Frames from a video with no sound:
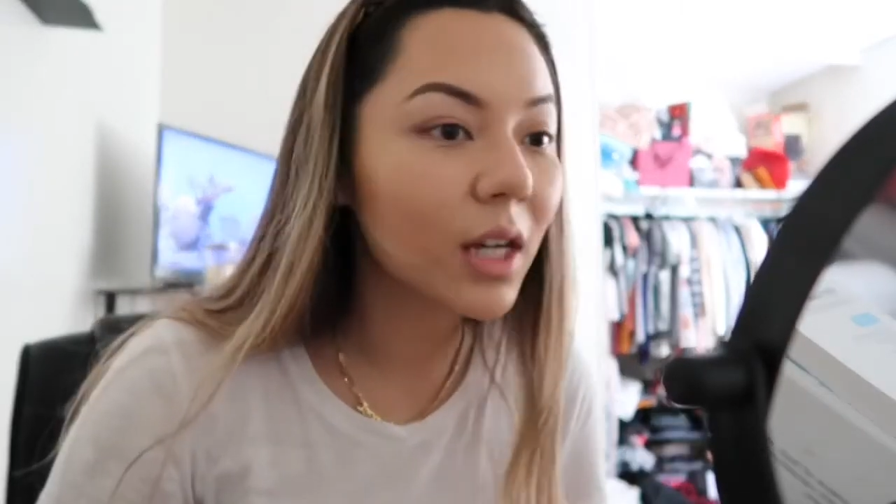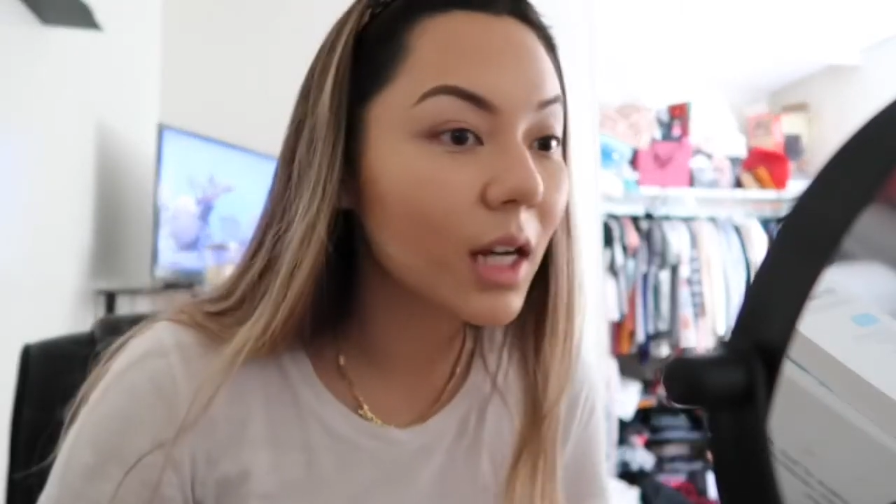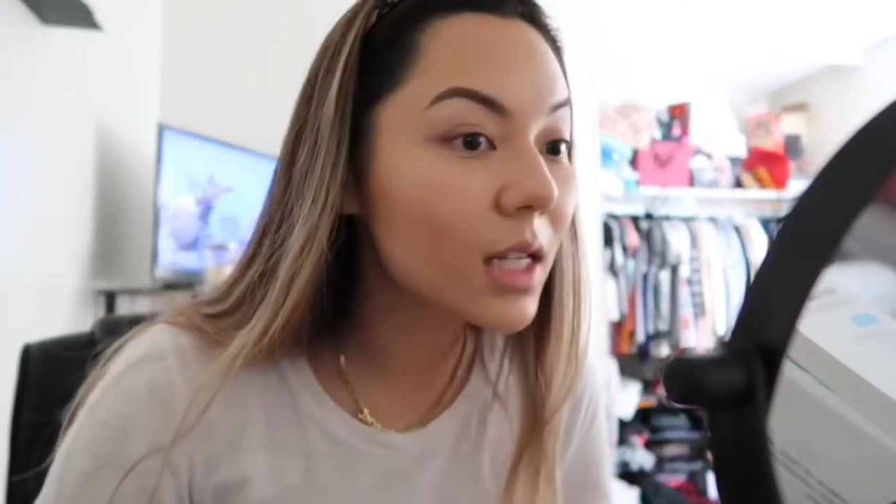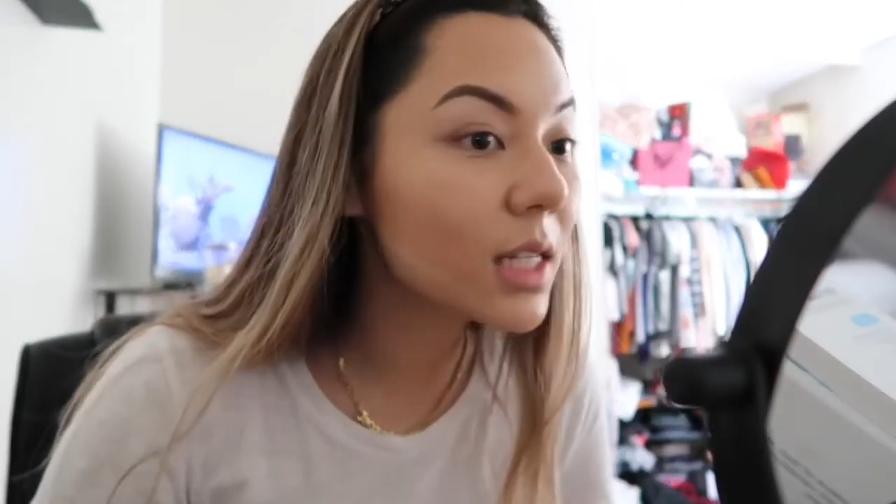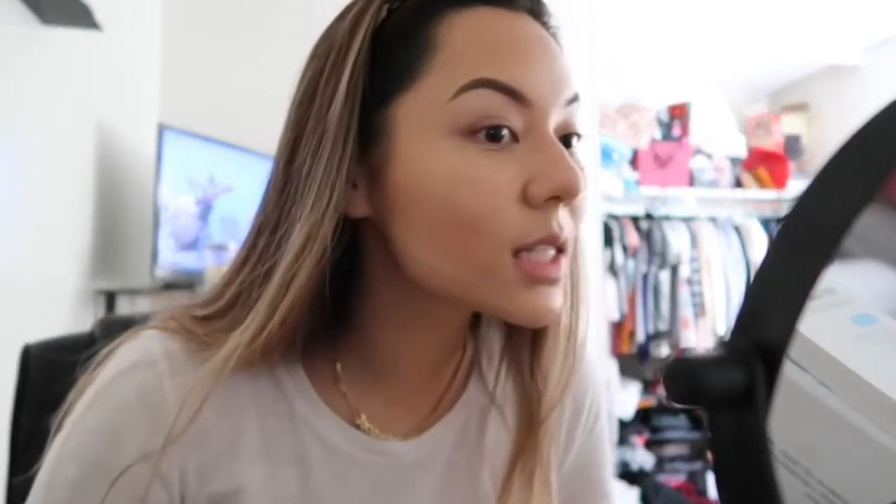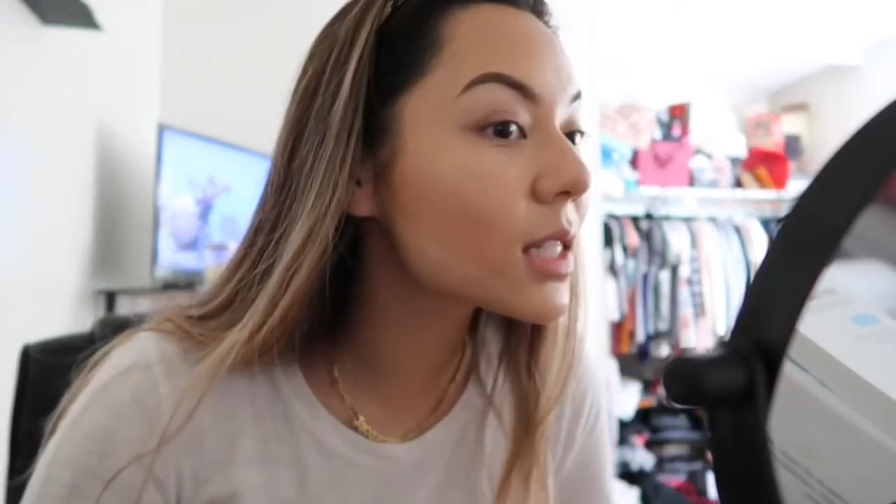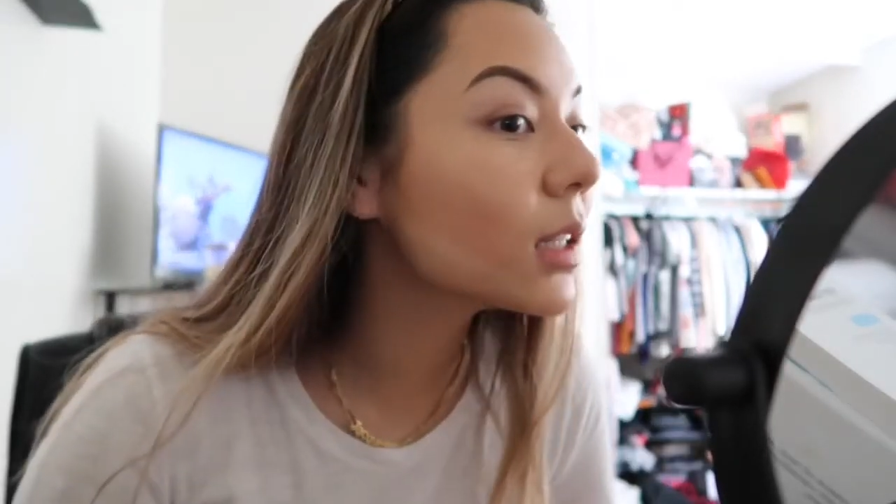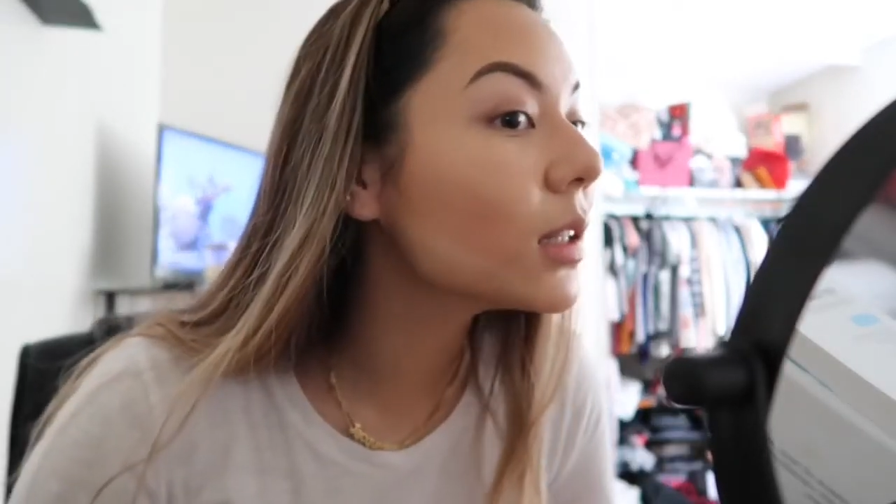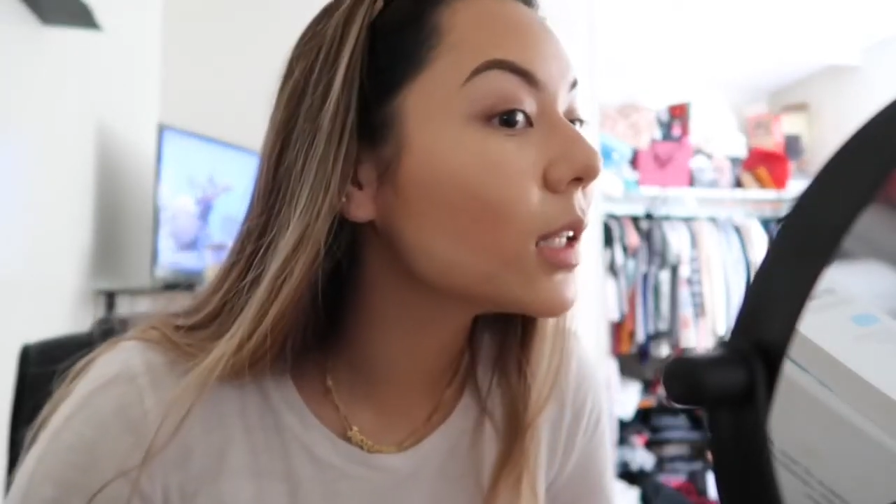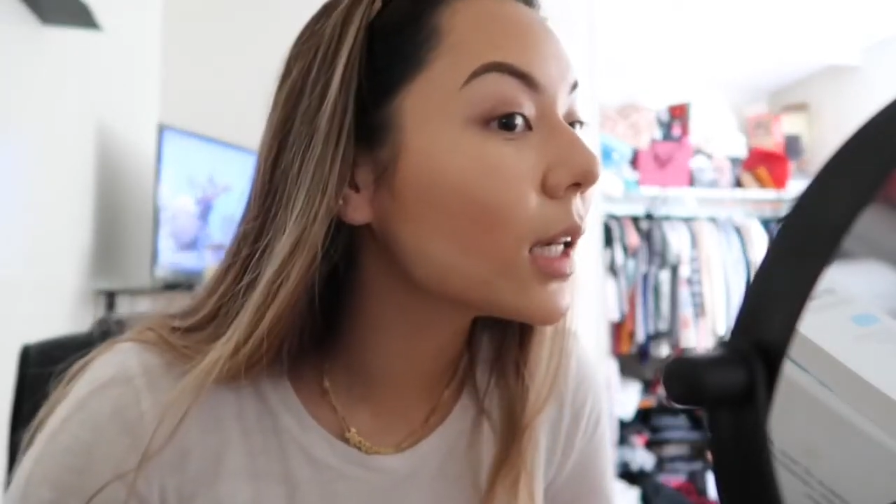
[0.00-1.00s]
kind of
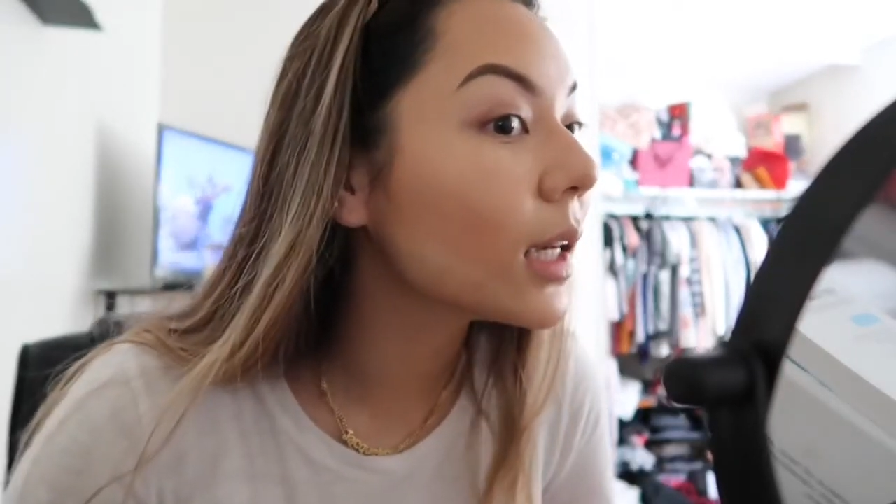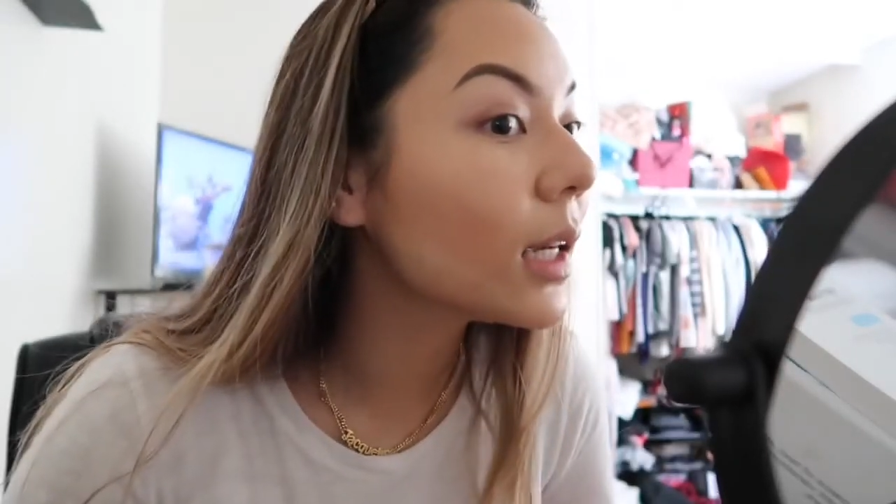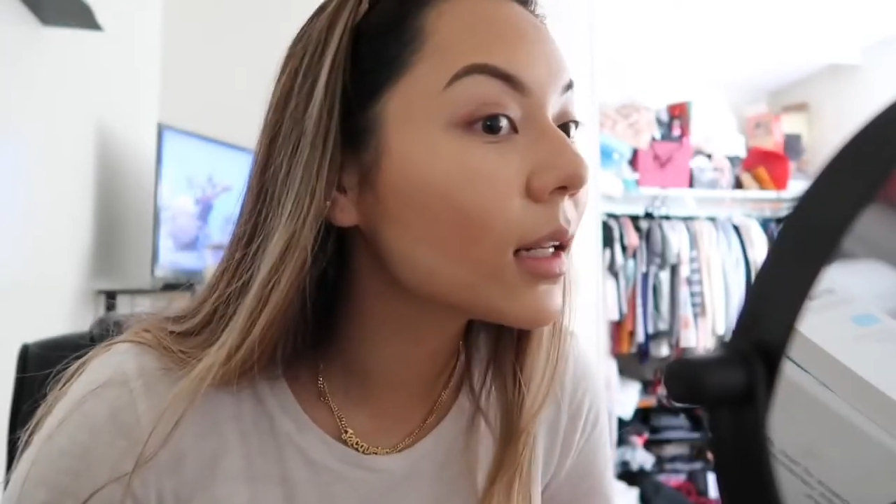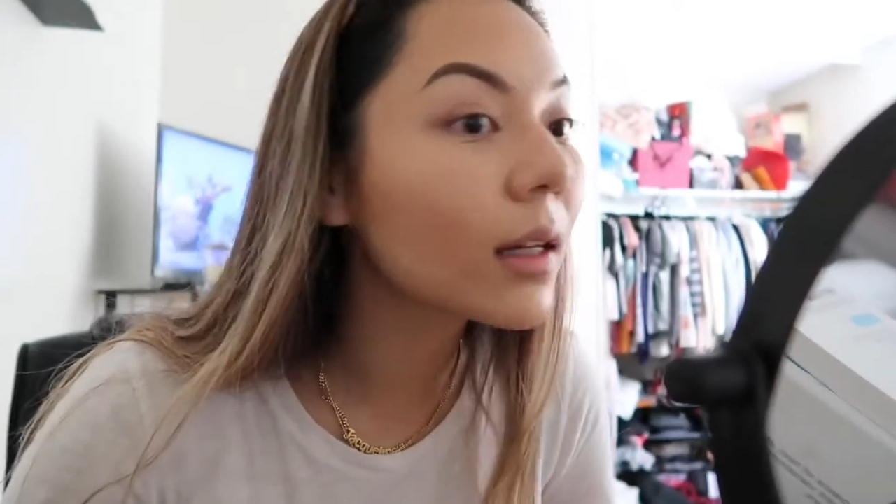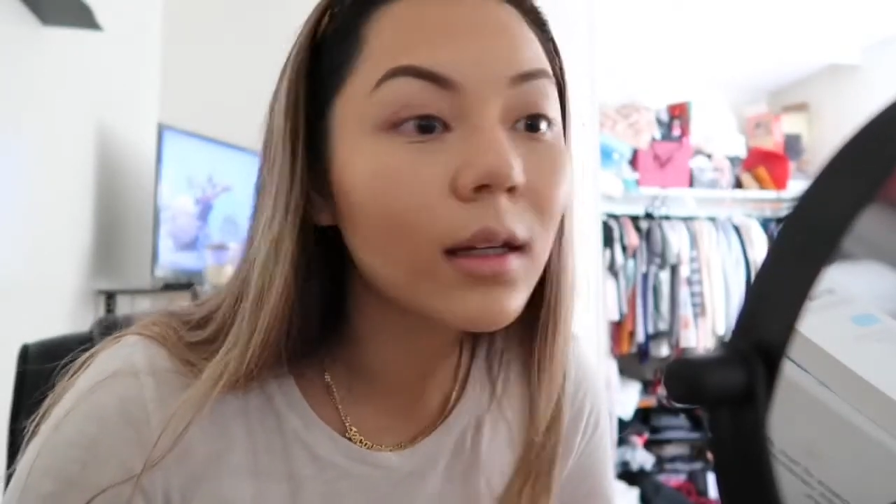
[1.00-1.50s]
slayed